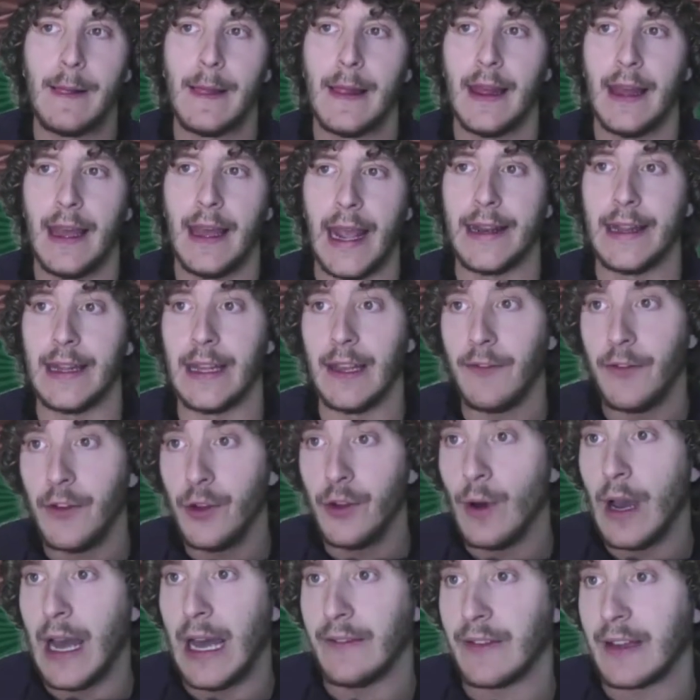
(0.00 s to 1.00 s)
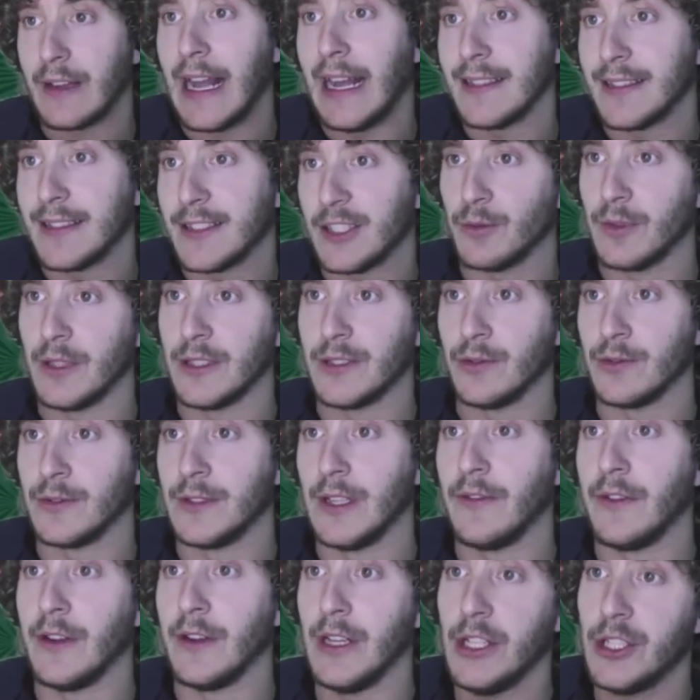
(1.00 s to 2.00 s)
And if you have custom resource
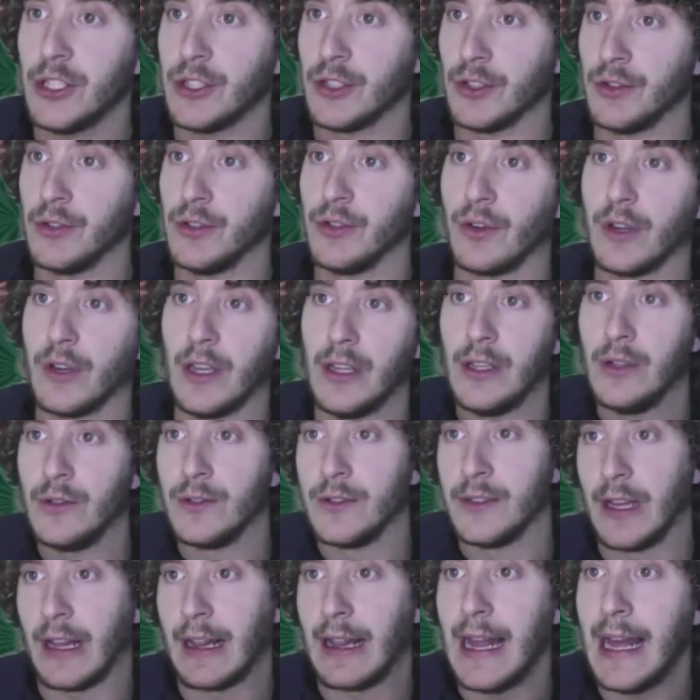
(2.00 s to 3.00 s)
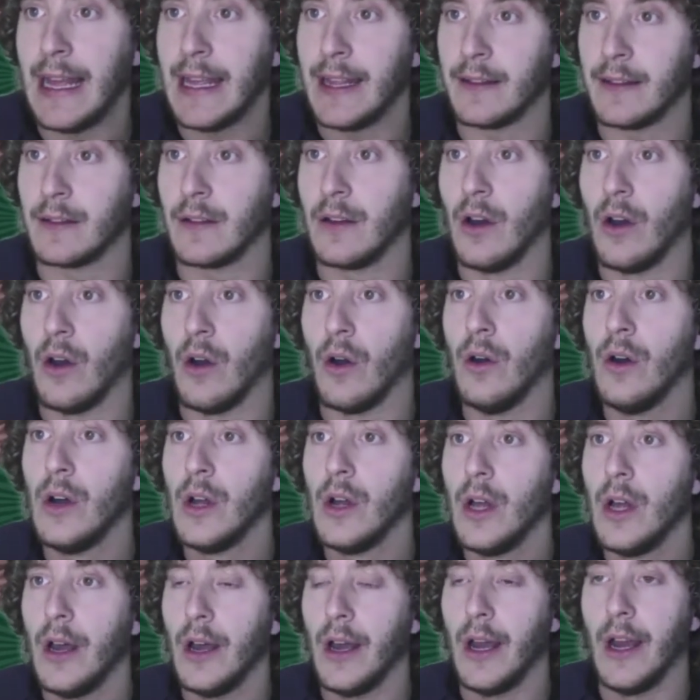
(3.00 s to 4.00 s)
definition, you can use the client Go
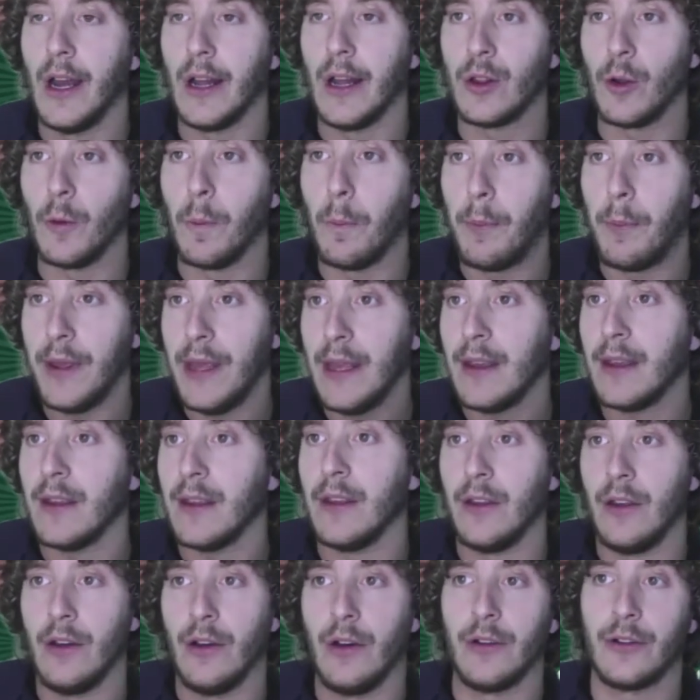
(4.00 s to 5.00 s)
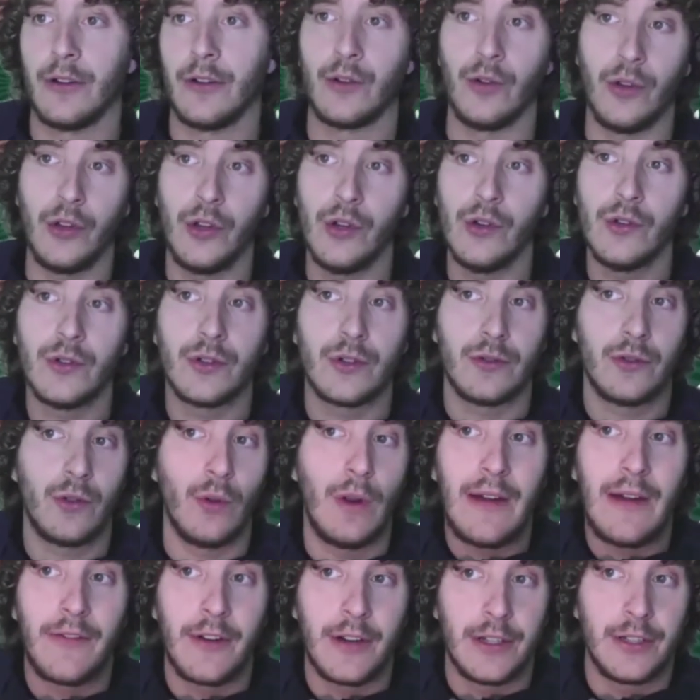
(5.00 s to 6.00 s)
to
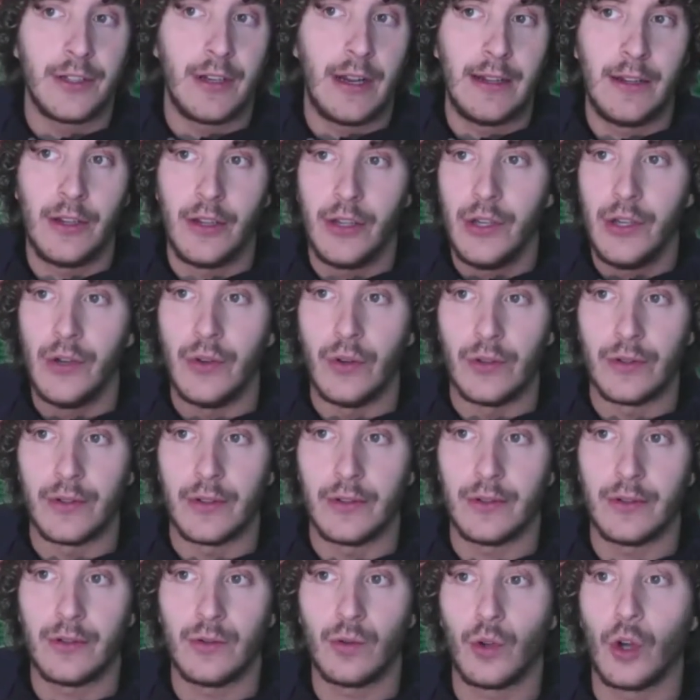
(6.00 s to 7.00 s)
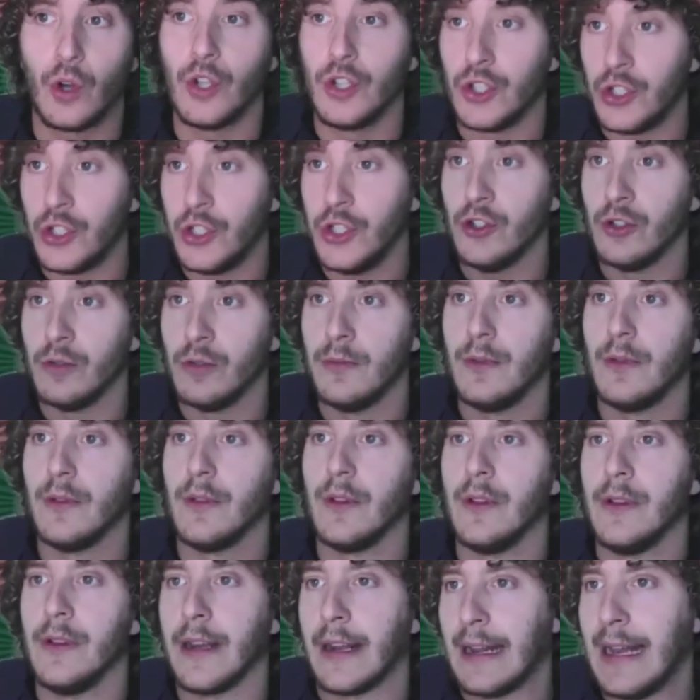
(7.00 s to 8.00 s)
leverage and use to consume
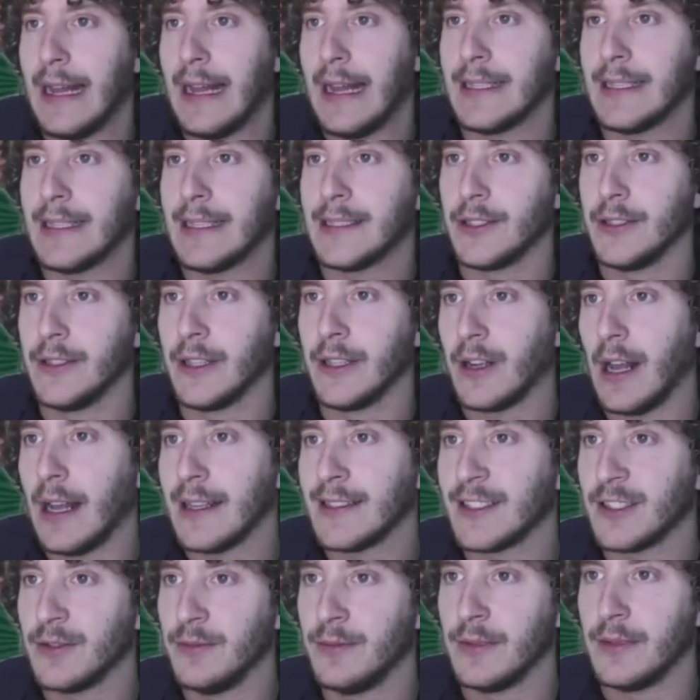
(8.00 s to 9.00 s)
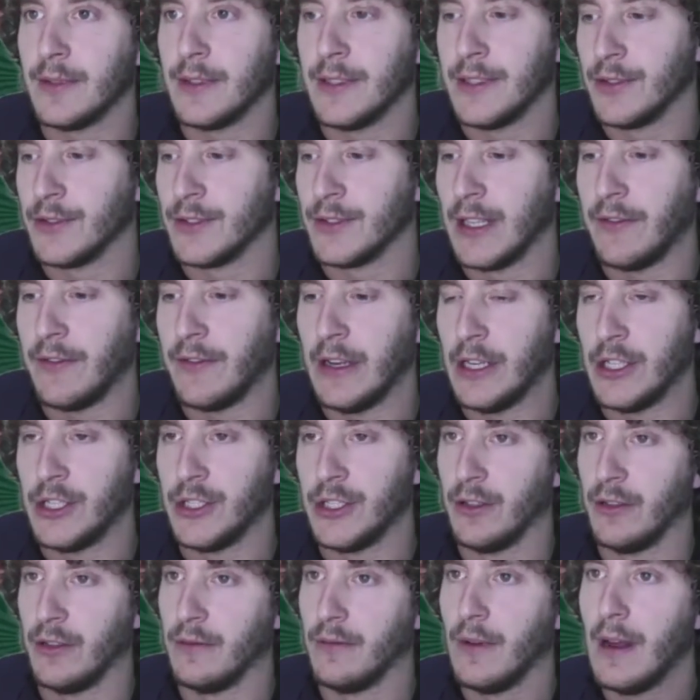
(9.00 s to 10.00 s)
the custom resource
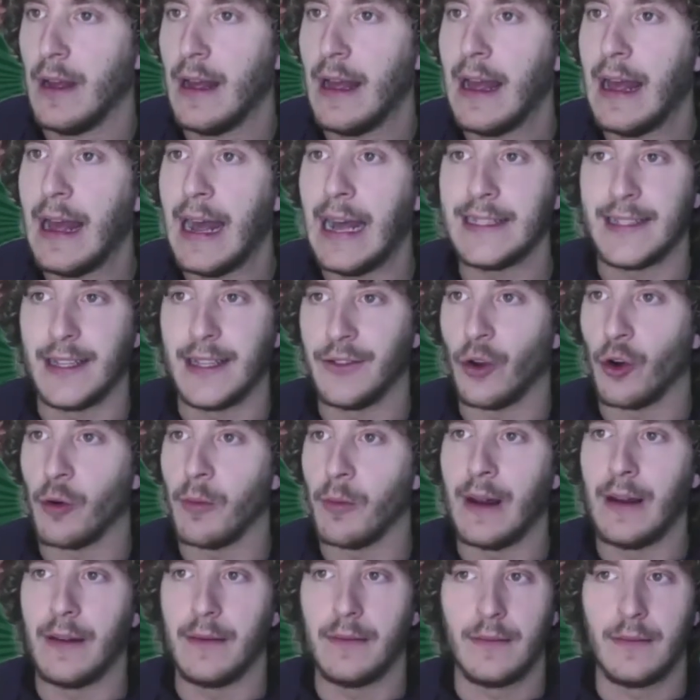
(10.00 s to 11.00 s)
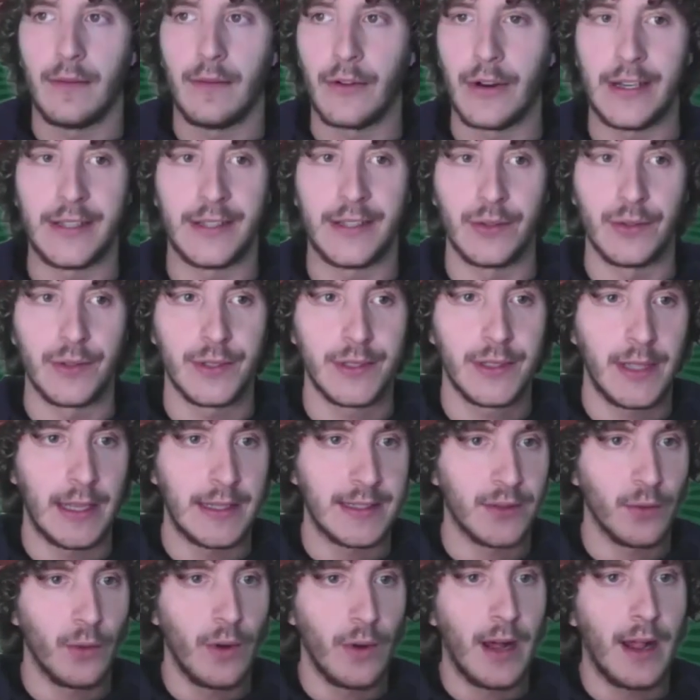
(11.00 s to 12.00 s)
definition as a normal resource
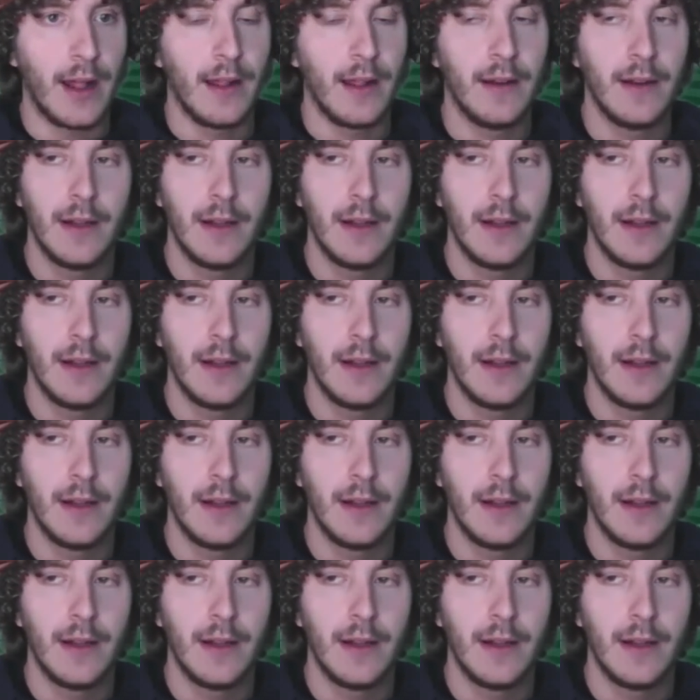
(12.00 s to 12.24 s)
as well.